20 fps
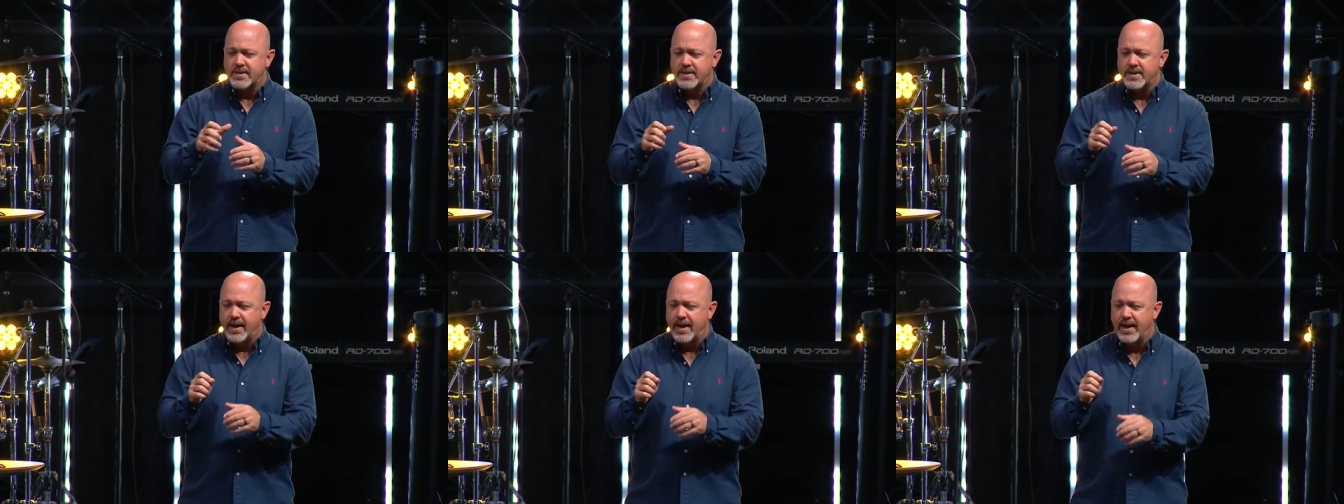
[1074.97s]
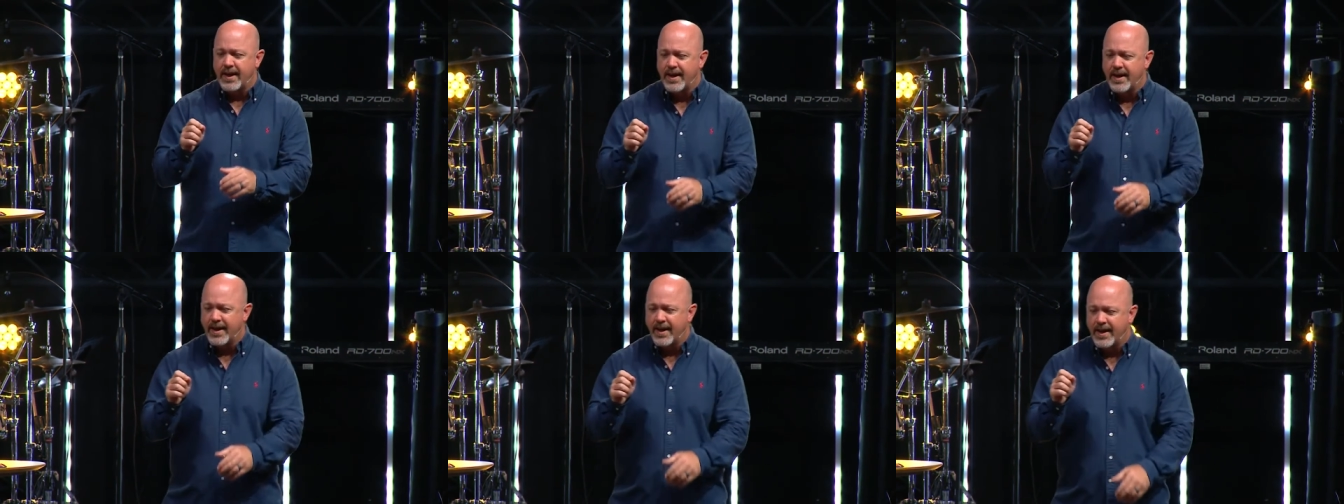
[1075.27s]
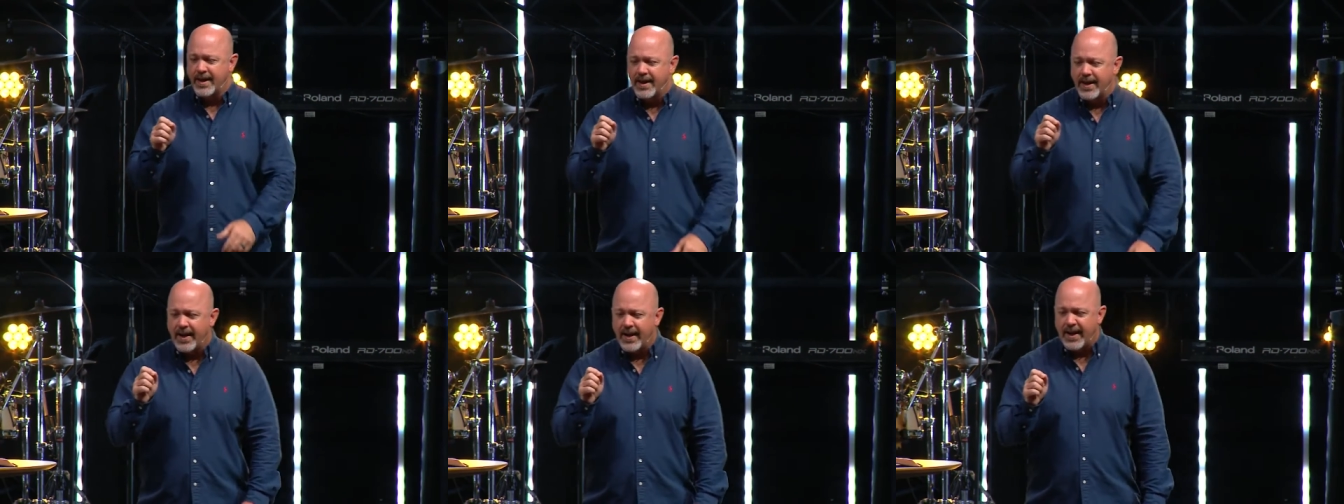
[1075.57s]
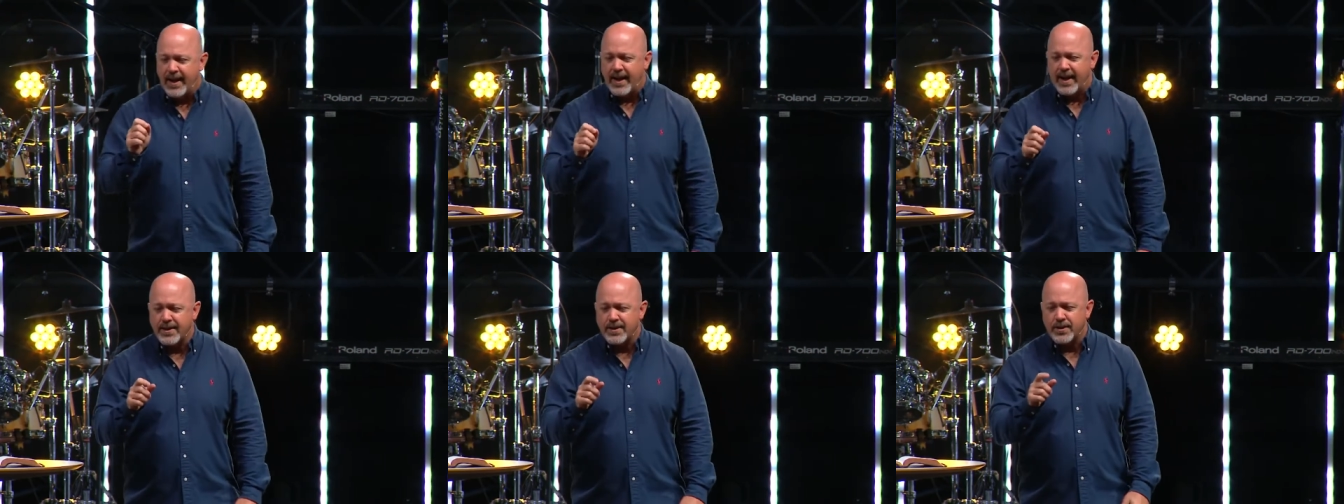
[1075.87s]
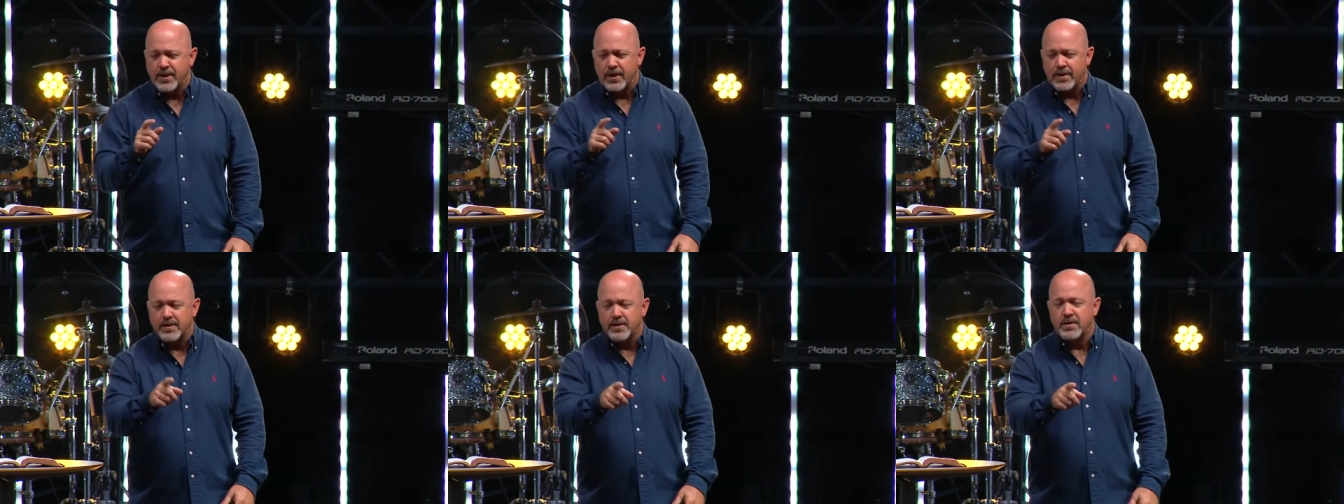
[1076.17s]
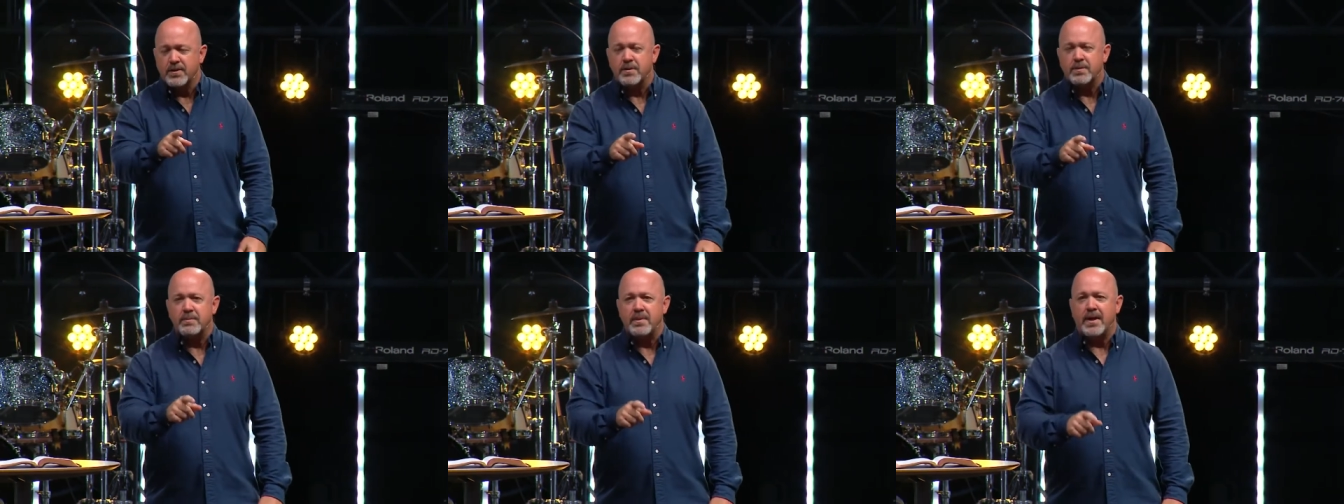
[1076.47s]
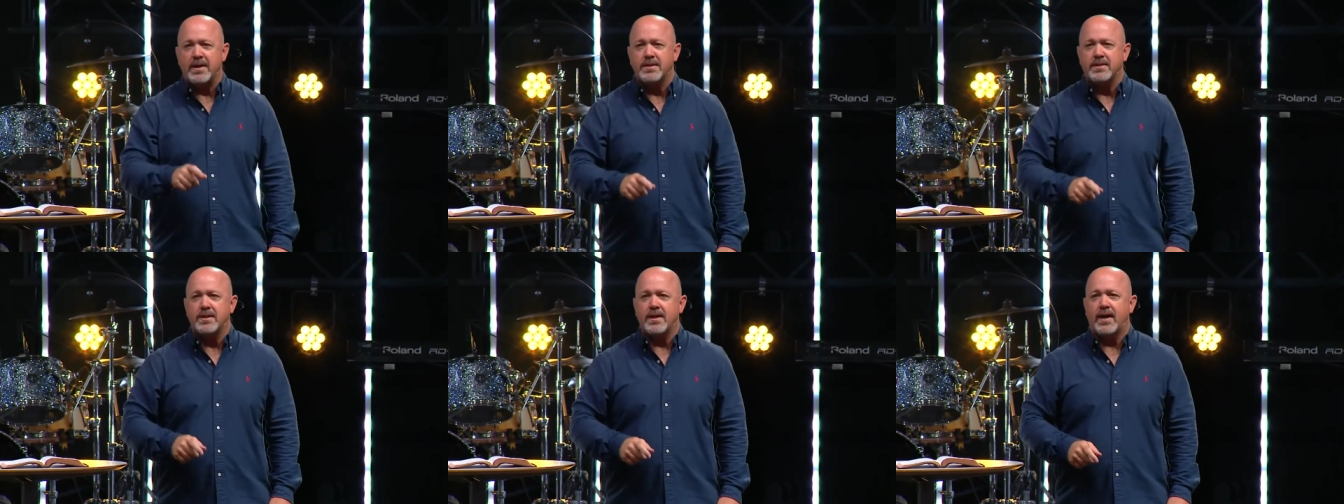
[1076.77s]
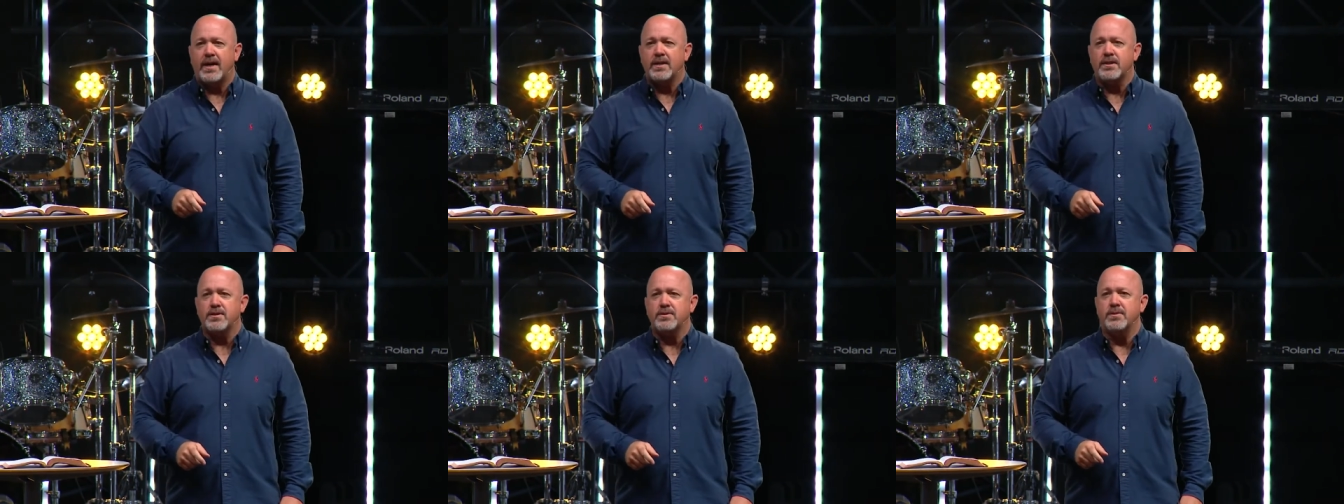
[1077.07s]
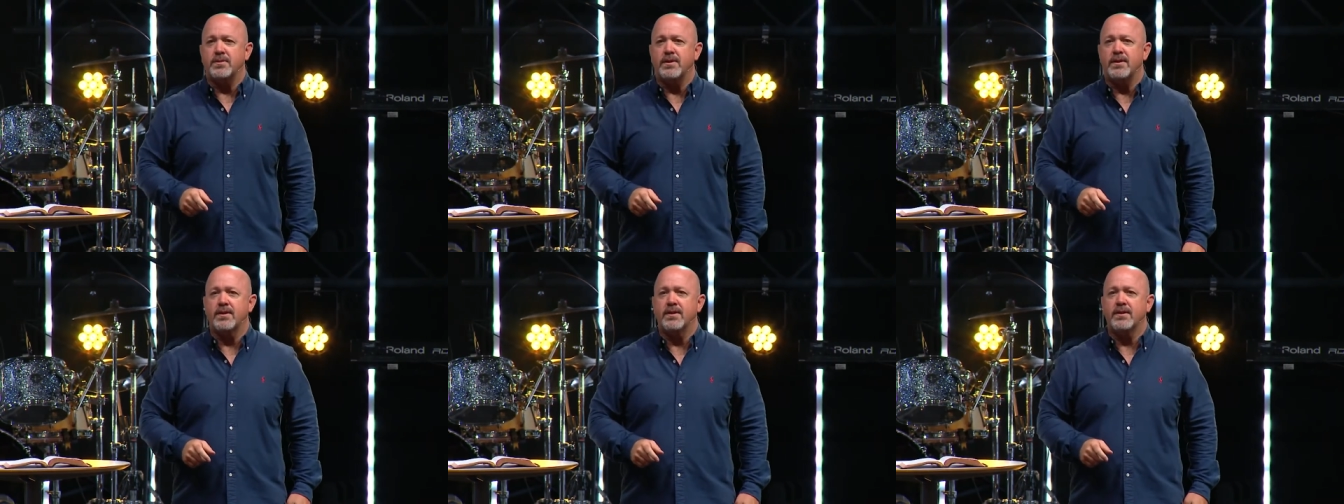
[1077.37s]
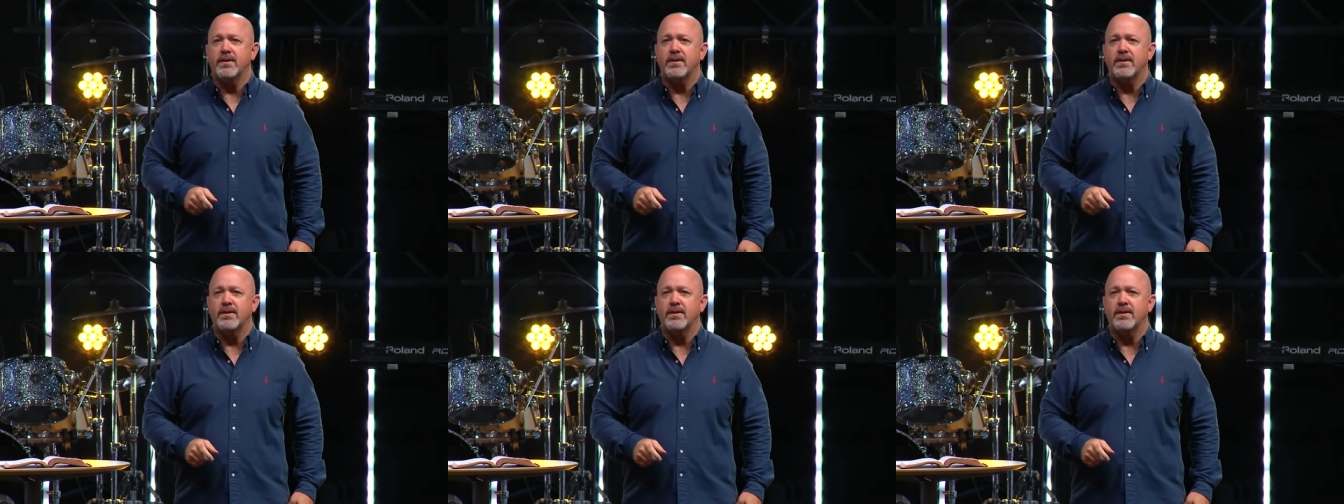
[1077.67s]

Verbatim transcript: said, Hey, talk to him about Joshua.